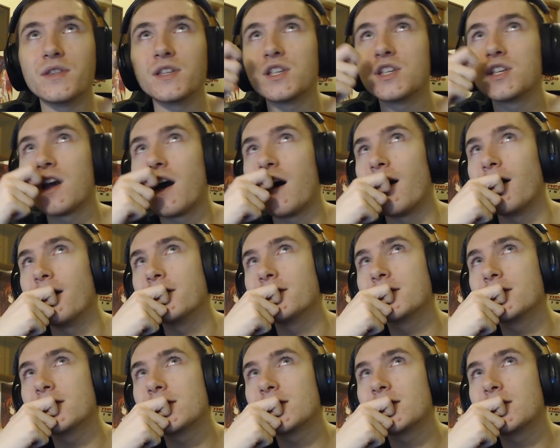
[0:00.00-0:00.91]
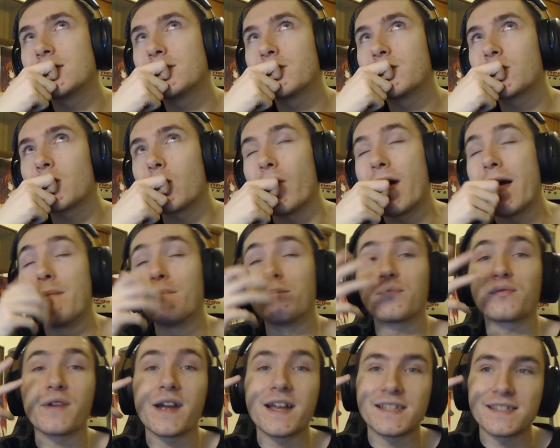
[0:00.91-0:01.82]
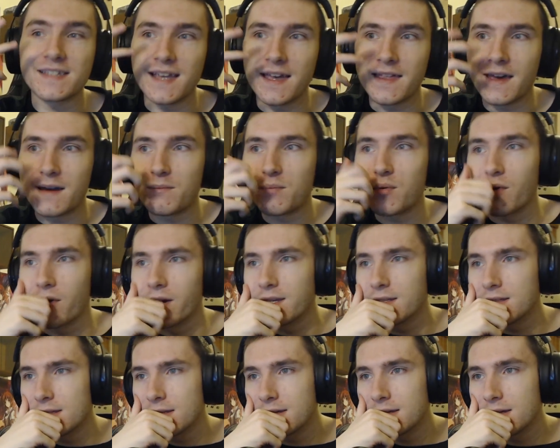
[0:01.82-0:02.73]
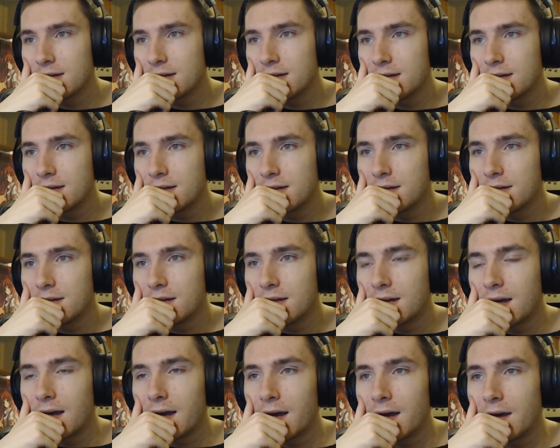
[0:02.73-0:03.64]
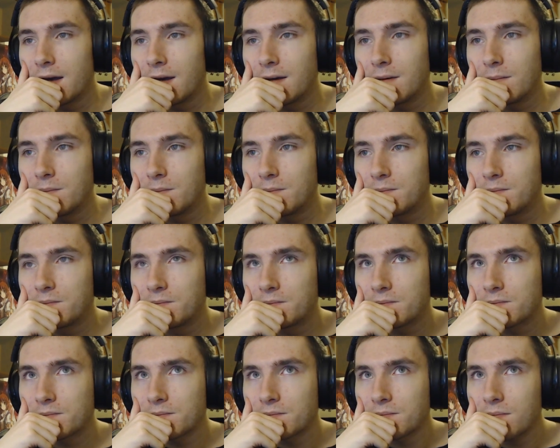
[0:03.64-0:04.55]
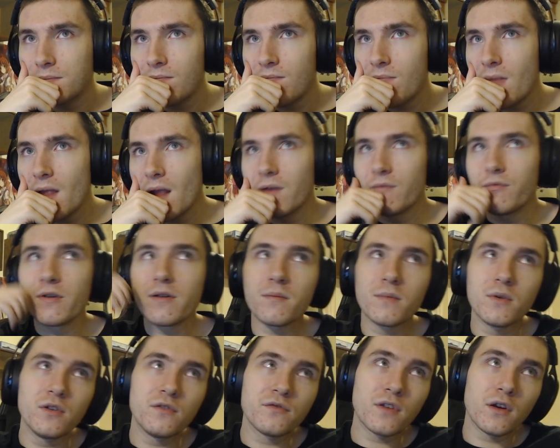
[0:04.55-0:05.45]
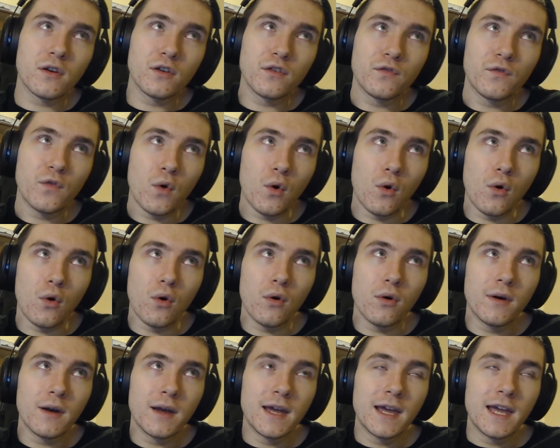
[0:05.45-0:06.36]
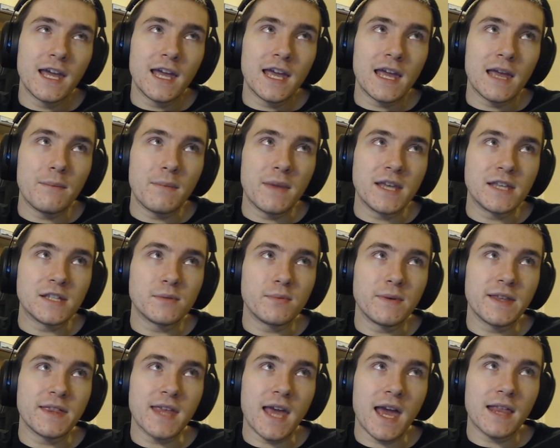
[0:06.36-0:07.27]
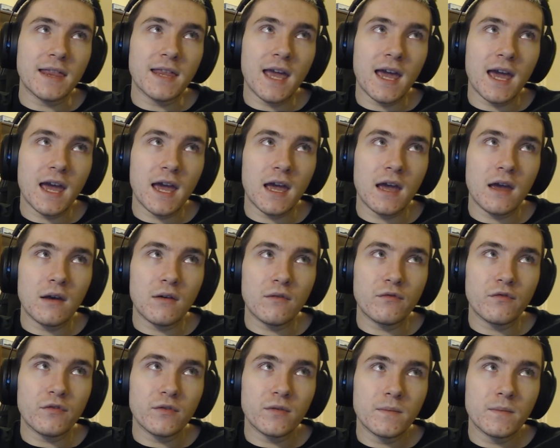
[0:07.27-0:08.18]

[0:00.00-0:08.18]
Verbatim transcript: chance, or empress at that point. Um, if we remove those four, it means we then have.